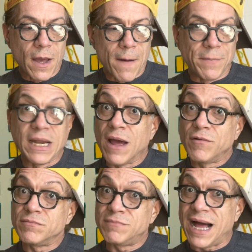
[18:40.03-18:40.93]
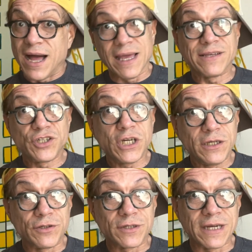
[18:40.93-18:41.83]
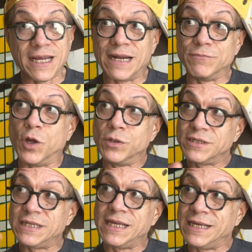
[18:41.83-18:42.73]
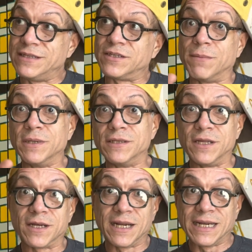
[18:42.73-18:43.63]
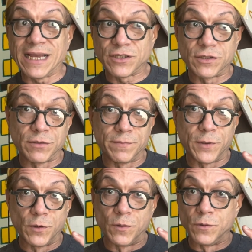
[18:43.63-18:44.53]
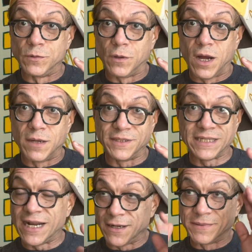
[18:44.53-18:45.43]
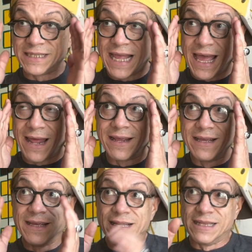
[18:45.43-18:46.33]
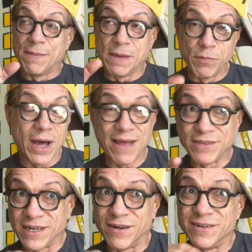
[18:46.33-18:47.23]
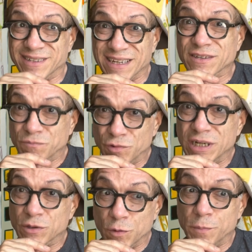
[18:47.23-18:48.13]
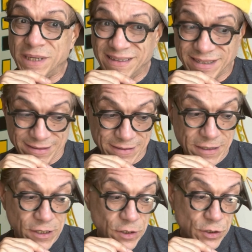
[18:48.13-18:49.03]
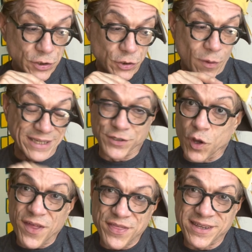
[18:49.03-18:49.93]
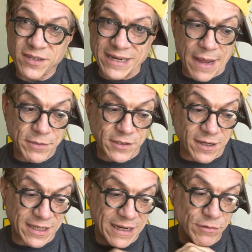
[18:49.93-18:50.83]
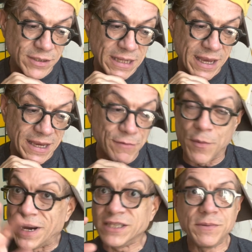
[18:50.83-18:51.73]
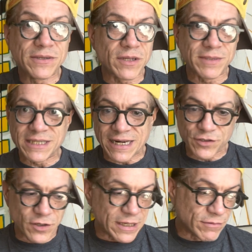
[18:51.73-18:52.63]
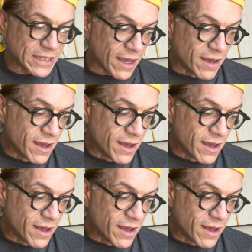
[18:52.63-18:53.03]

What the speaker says: But now my eye has changed, and I'm noticing in some of the collectible setups that people have that there's some really cool pieces. So I saw this on Amazon, and I was like, it reminded me of something that I saw, and I was like,